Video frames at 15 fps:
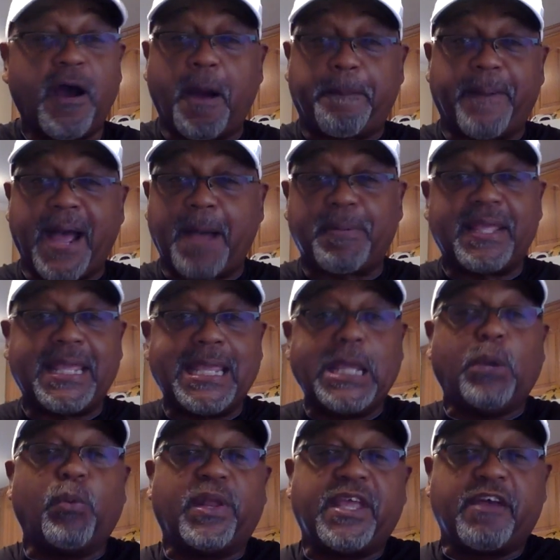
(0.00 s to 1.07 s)
are probably
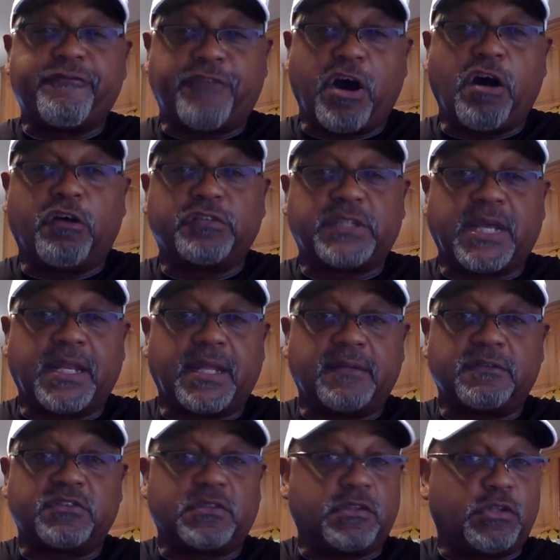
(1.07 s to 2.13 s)
equally involved in it.
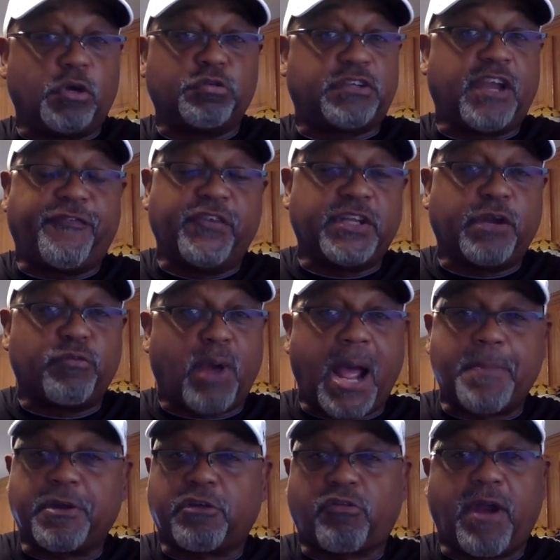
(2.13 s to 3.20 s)
No different than
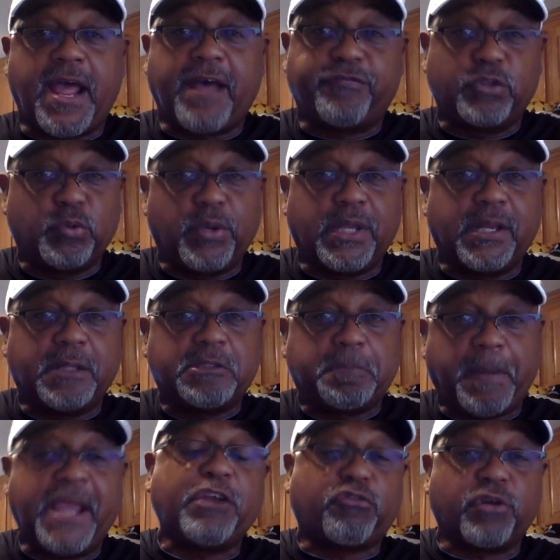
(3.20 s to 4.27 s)
Robert Kraft, New England's
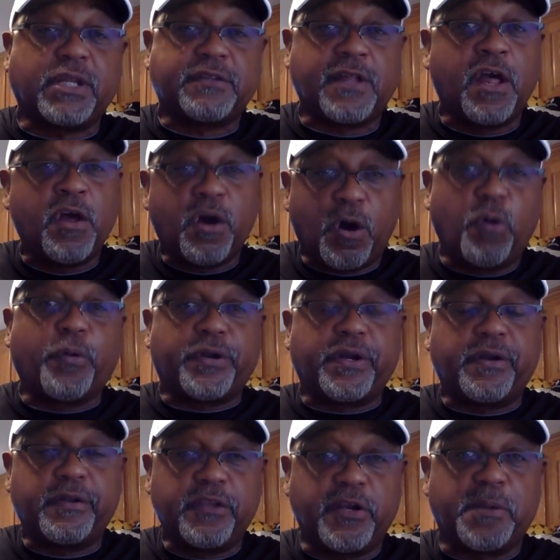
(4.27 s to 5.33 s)
Patriots
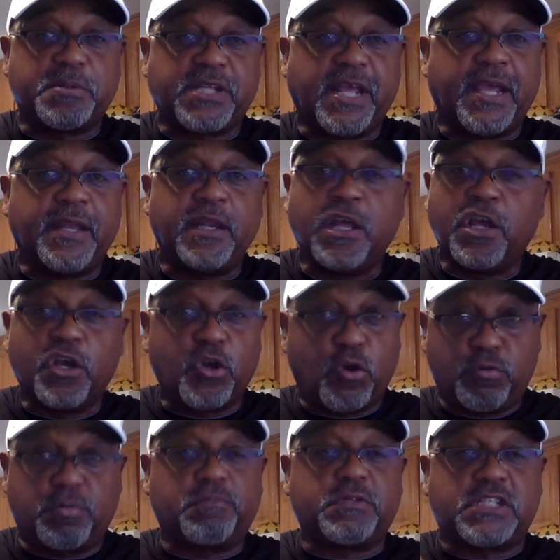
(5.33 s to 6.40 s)
owner. You know what I'm
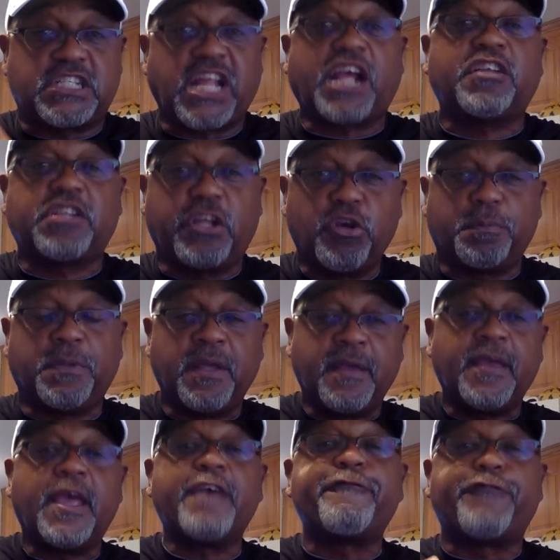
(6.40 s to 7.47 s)
saying?
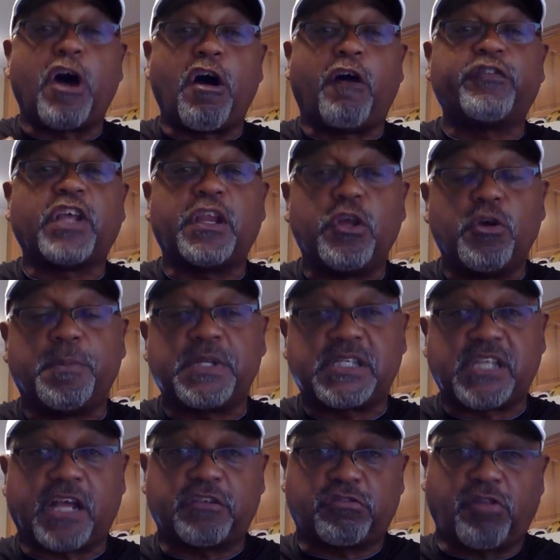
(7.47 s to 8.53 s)
Involved in human
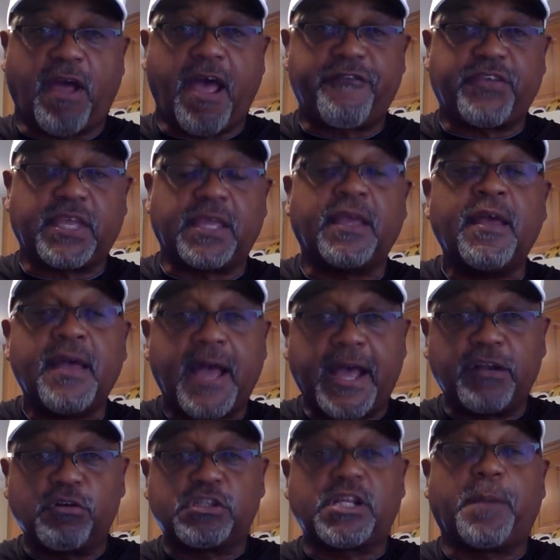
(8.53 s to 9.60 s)
sex trafficking.
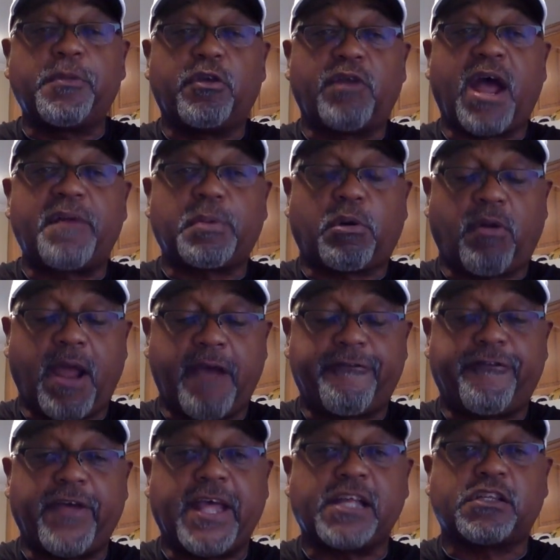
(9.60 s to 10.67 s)
I know some of you Robert
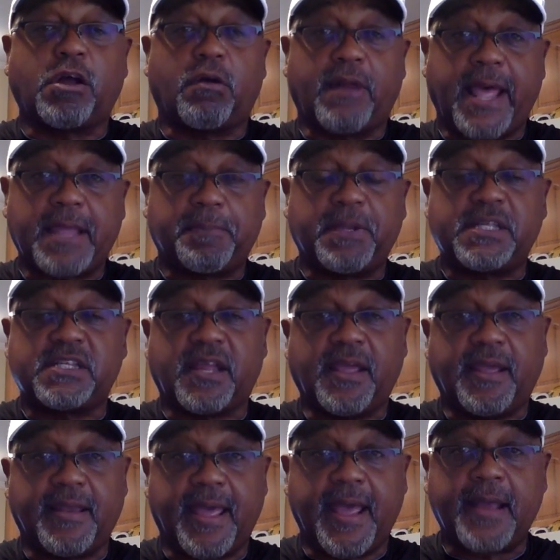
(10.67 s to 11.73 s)
Kraft fans don't like me
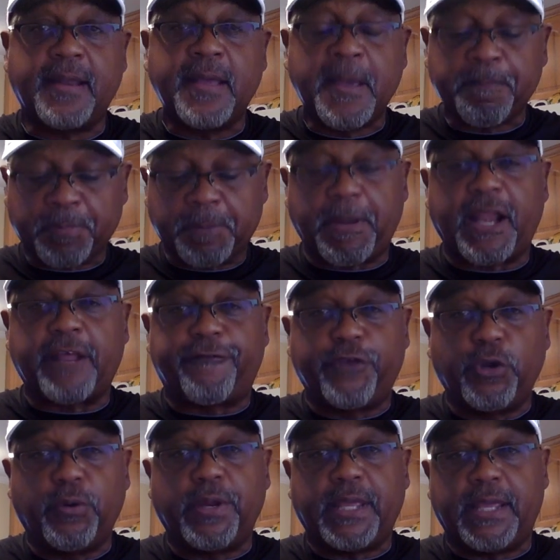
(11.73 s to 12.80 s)
saying that, but if
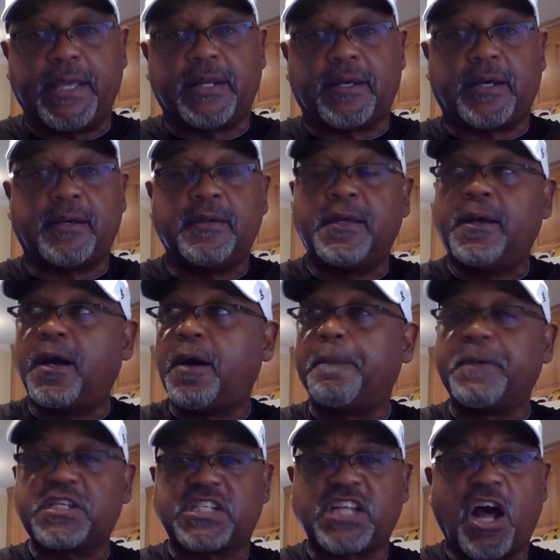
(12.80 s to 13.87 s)
you're in a
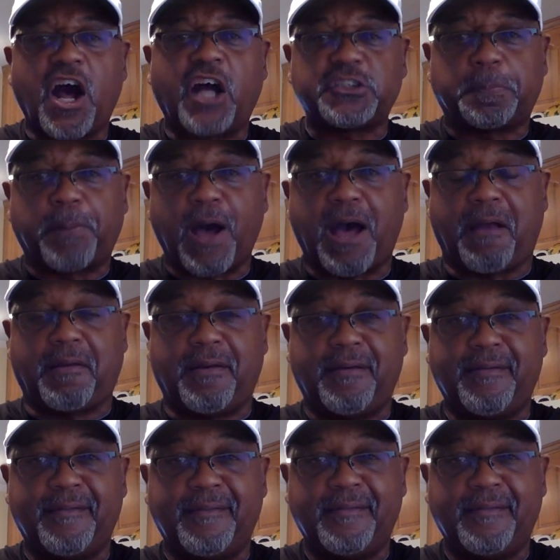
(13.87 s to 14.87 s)
massage parlor